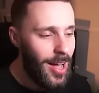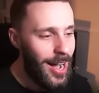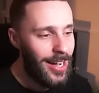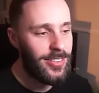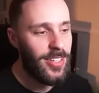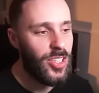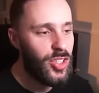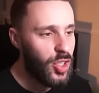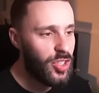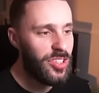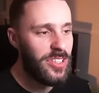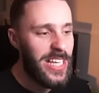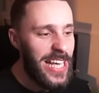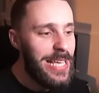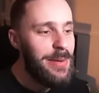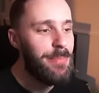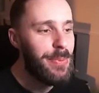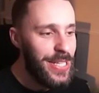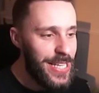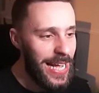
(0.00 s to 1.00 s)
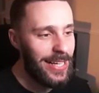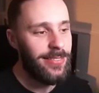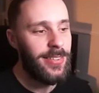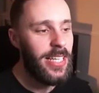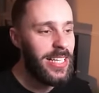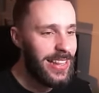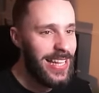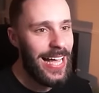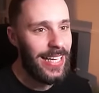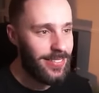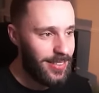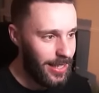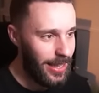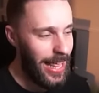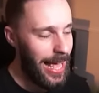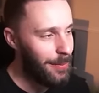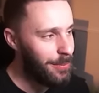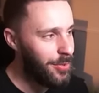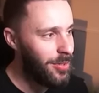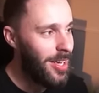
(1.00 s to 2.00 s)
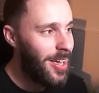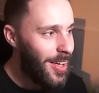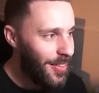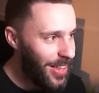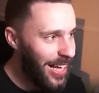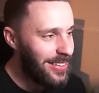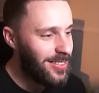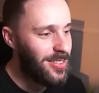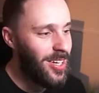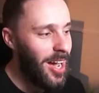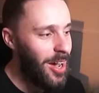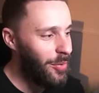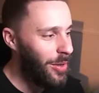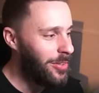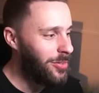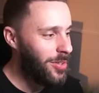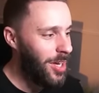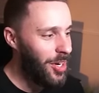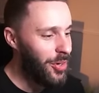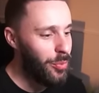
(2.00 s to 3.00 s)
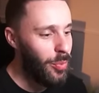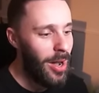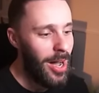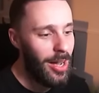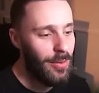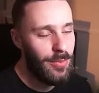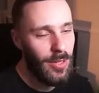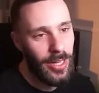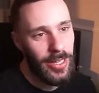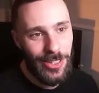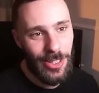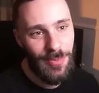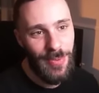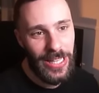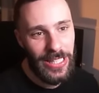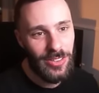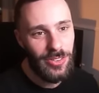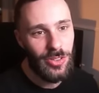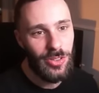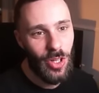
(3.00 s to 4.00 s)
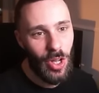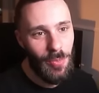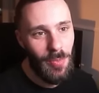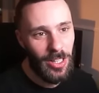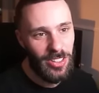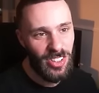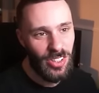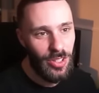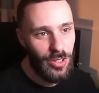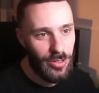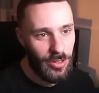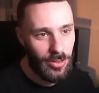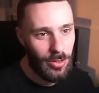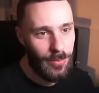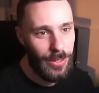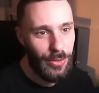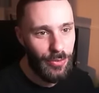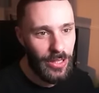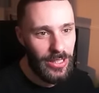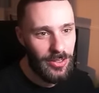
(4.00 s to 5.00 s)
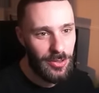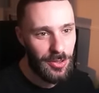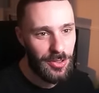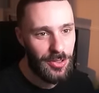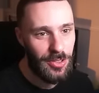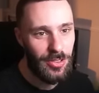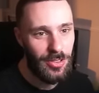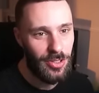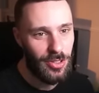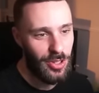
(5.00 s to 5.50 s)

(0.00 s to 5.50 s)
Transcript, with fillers: as I just keep getting land collapse. That's kind of, that's kind of why I'm like committing so much and losing so many resources to